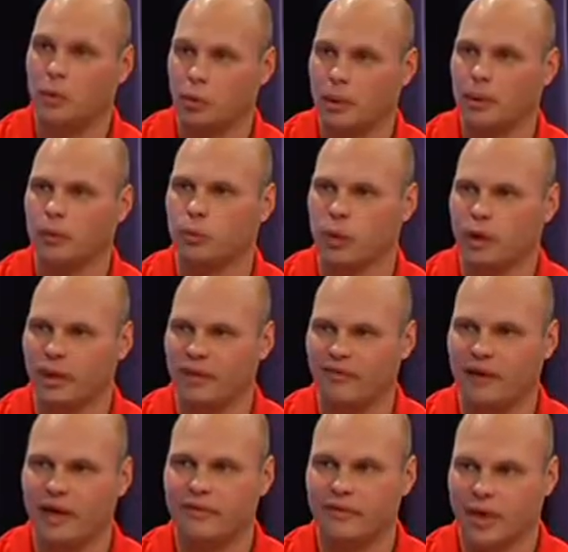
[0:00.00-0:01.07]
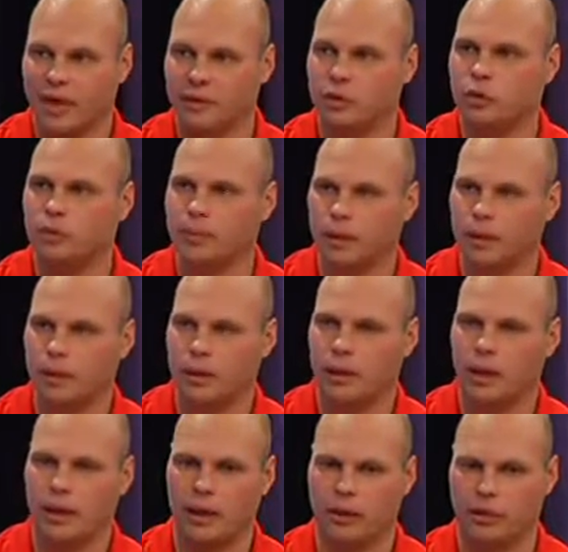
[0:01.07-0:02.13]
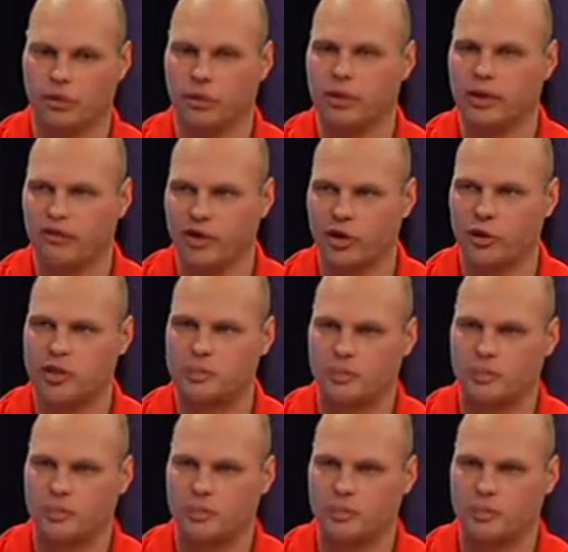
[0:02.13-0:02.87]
run a 5K loop through Confederation